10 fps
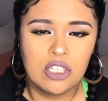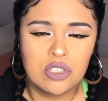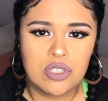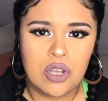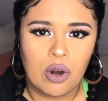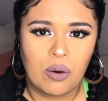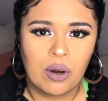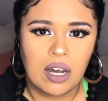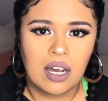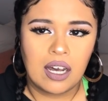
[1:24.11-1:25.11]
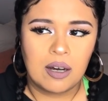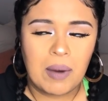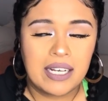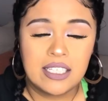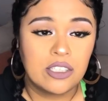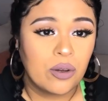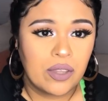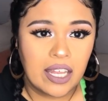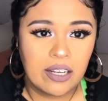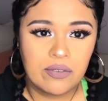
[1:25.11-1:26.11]
So I didn't know
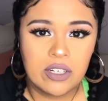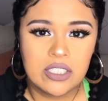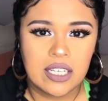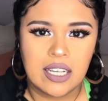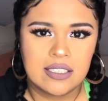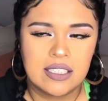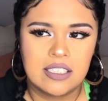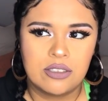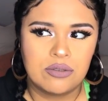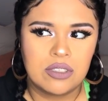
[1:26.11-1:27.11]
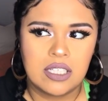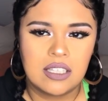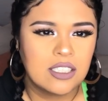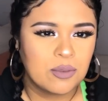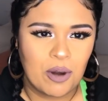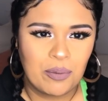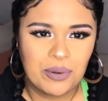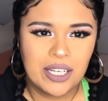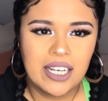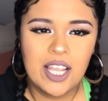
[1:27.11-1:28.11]
that at first. I guess I didn't read the small
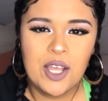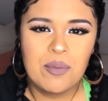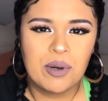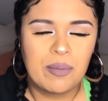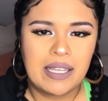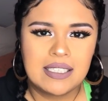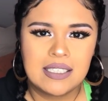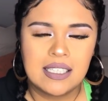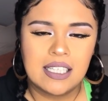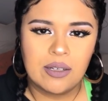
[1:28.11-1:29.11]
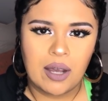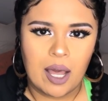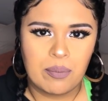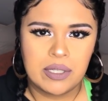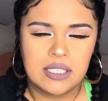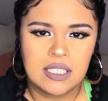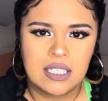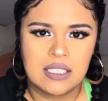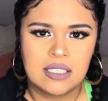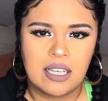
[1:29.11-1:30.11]
print, but basically what happens
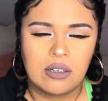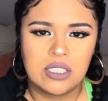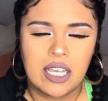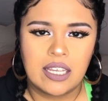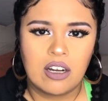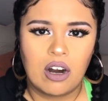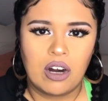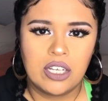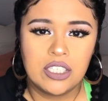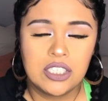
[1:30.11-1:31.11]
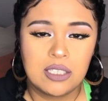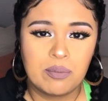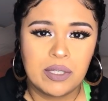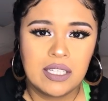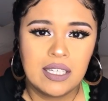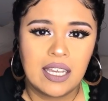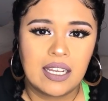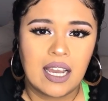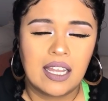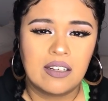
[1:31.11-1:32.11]
is they'll take all your shipping
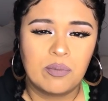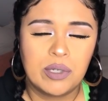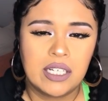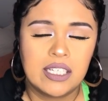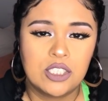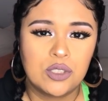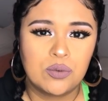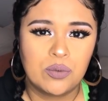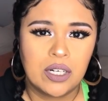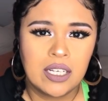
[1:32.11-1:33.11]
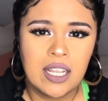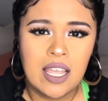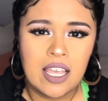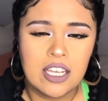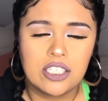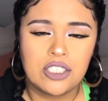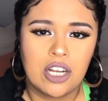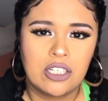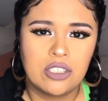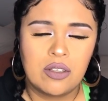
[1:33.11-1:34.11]
and kind of put it into one and
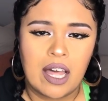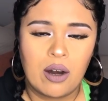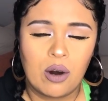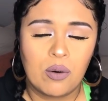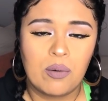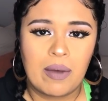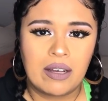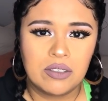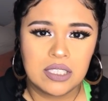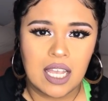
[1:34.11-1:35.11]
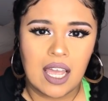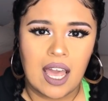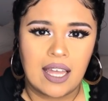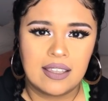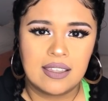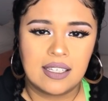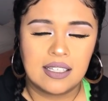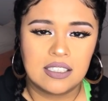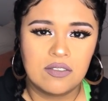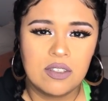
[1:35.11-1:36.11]
charge you that whole amount at the
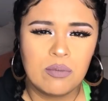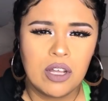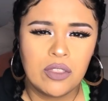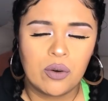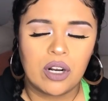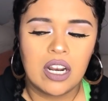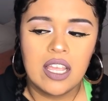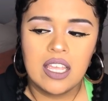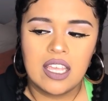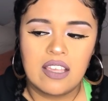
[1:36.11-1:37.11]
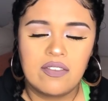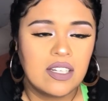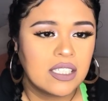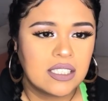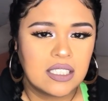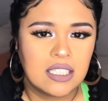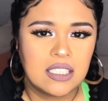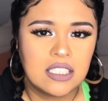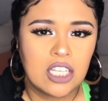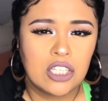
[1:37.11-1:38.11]
end of the month, or if it
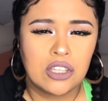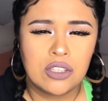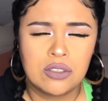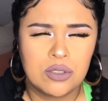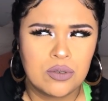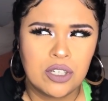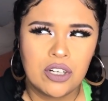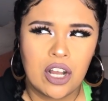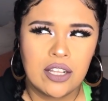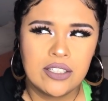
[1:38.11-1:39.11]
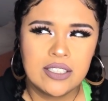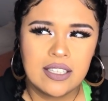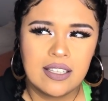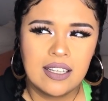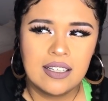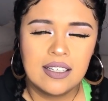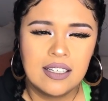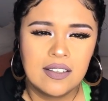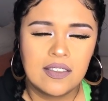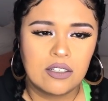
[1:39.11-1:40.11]
exceeds $200, I think,
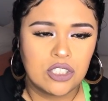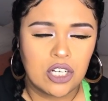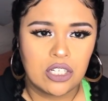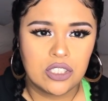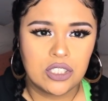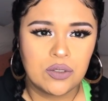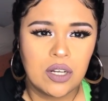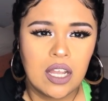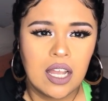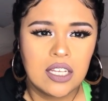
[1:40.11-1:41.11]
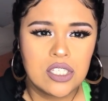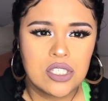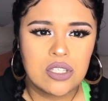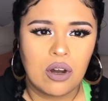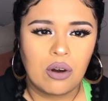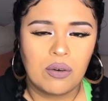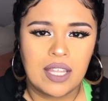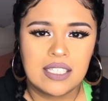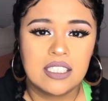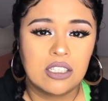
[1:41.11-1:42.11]
they'll charge you. So
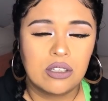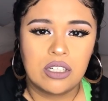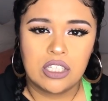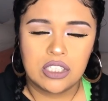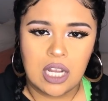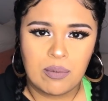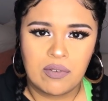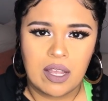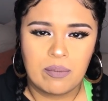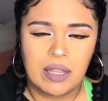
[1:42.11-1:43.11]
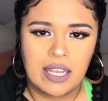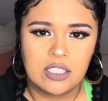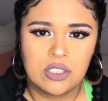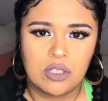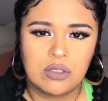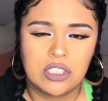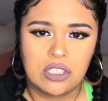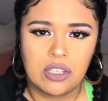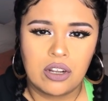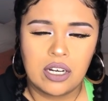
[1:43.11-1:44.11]
that's including your Shopify plan. So it's
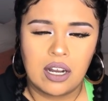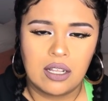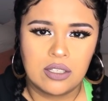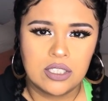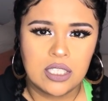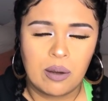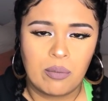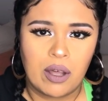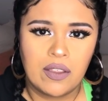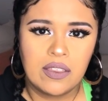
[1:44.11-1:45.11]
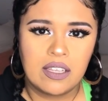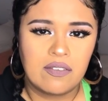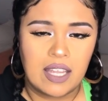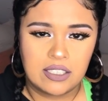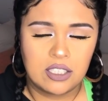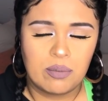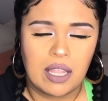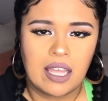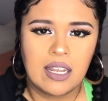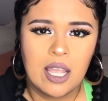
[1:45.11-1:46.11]
the $30 a month if that's your
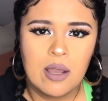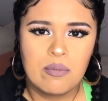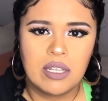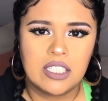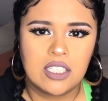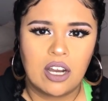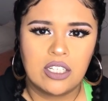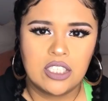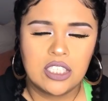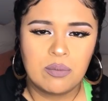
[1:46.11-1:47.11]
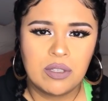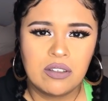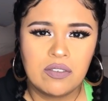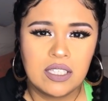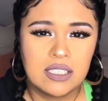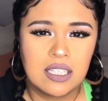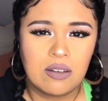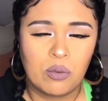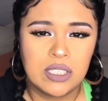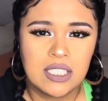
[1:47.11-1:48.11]
plan, plus all your shipping fees.
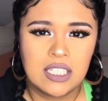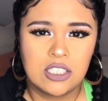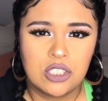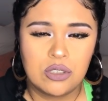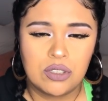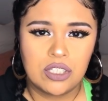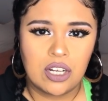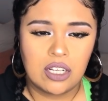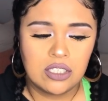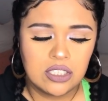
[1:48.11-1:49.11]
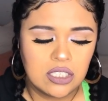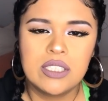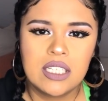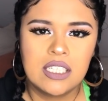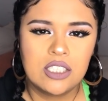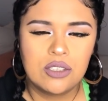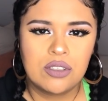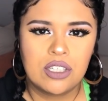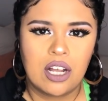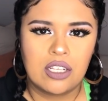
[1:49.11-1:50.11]
Once it hits
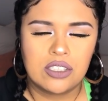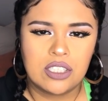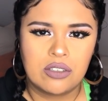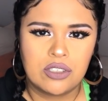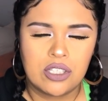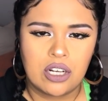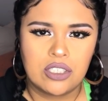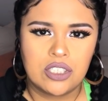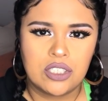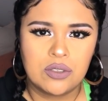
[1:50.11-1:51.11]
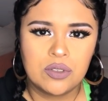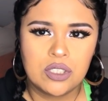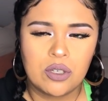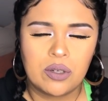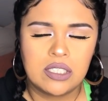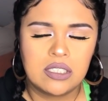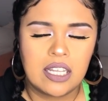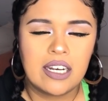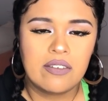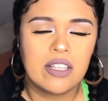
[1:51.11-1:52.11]
$200, they'll charge you. So
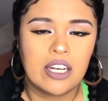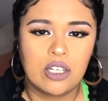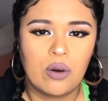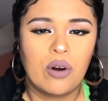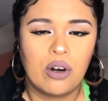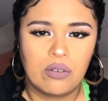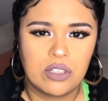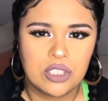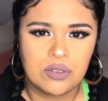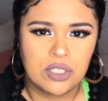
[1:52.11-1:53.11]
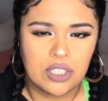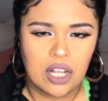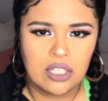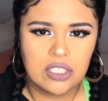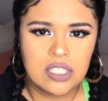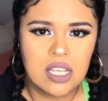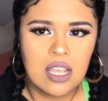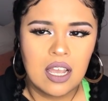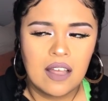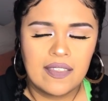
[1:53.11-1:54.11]
they never let it go over $200.
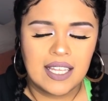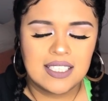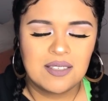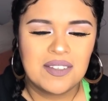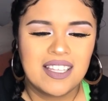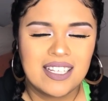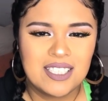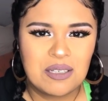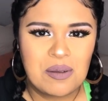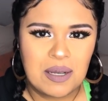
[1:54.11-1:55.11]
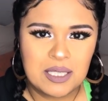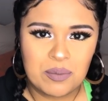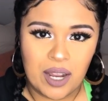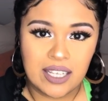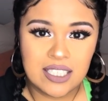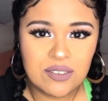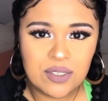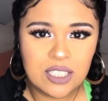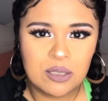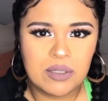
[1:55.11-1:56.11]
That's something that took me by surprise at
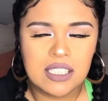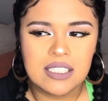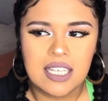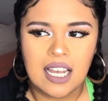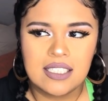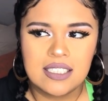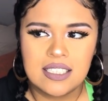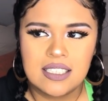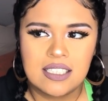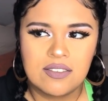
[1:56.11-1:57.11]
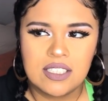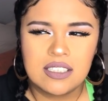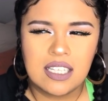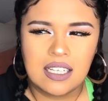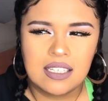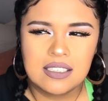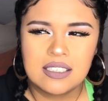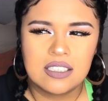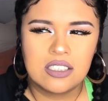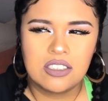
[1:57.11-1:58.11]
first because I didn't even think
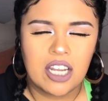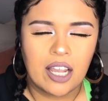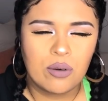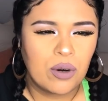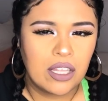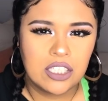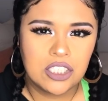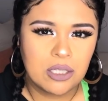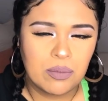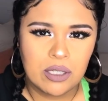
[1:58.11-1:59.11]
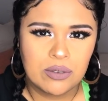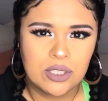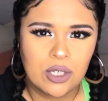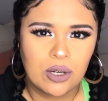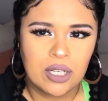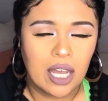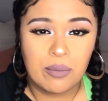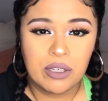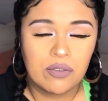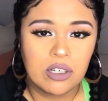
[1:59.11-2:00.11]
to check where the shipping was
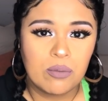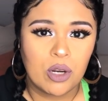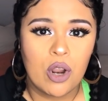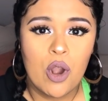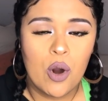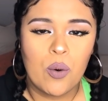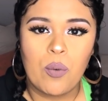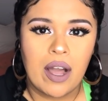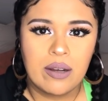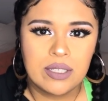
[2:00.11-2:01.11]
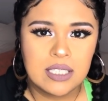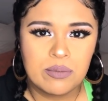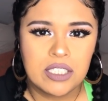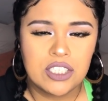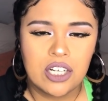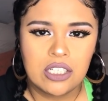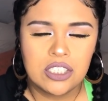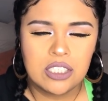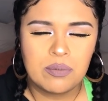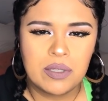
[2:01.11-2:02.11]
coming from or why I wasn't being charged
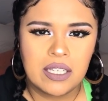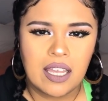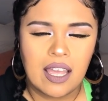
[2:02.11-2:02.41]
shipping.